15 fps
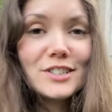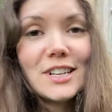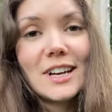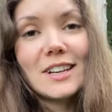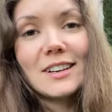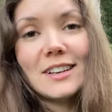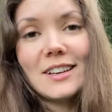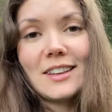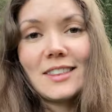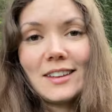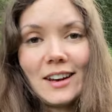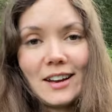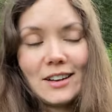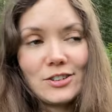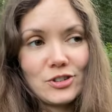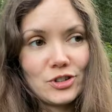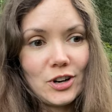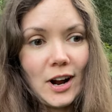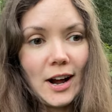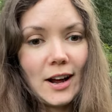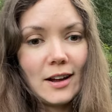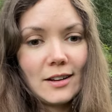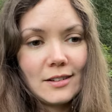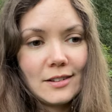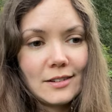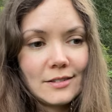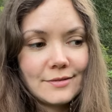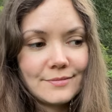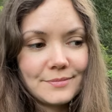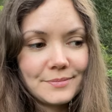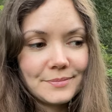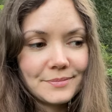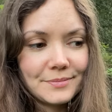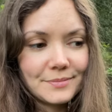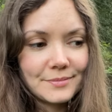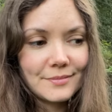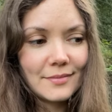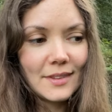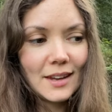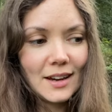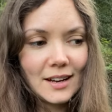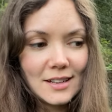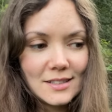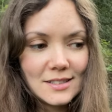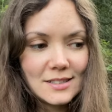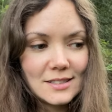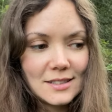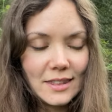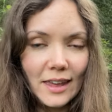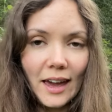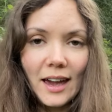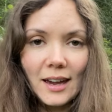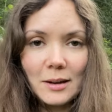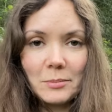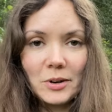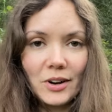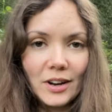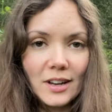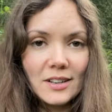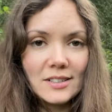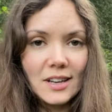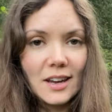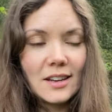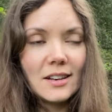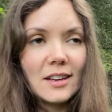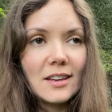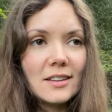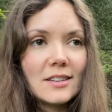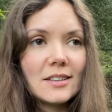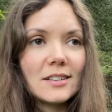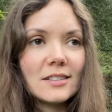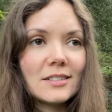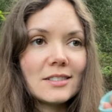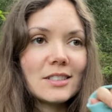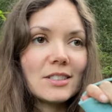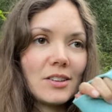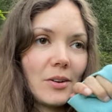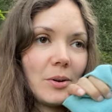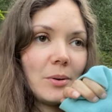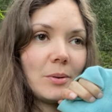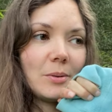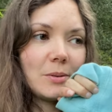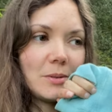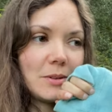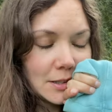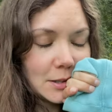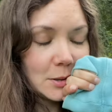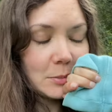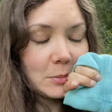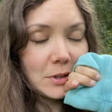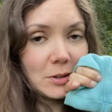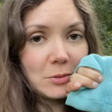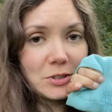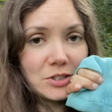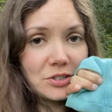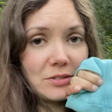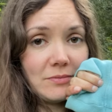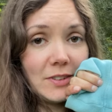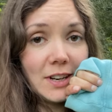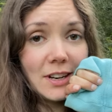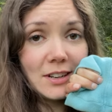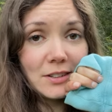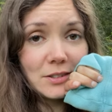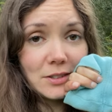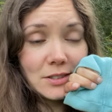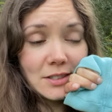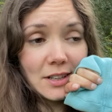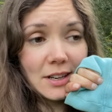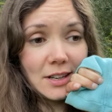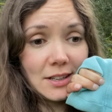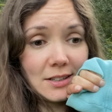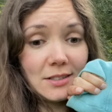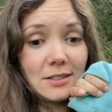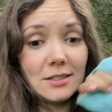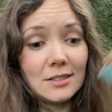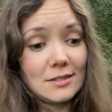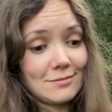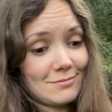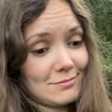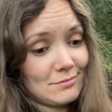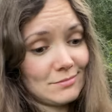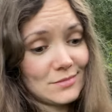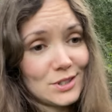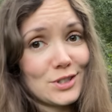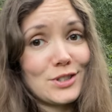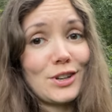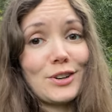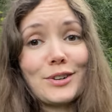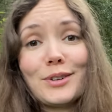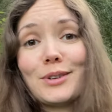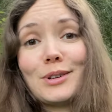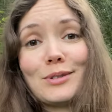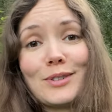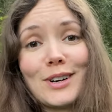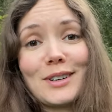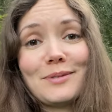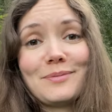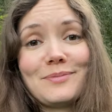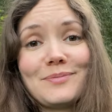technique that I can try, and it's the hammering technique. So I'm gonna watch some videos and start all over.